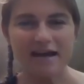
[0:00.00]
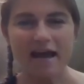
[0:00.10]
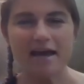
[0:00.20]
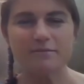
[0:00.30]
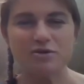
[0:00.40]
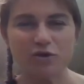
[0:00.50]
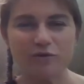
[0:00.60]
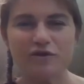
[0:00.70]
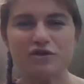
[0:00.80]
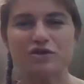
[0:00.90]
and
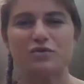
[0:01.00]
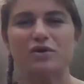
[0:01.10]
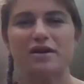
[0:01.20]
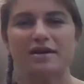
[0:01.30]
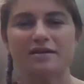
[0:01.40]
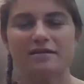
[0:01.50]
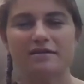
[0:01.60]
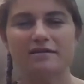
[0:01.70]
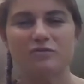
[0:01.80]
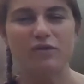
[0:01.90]
observe the story.
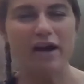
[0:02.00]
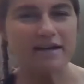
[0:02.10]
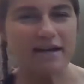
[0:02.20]
Write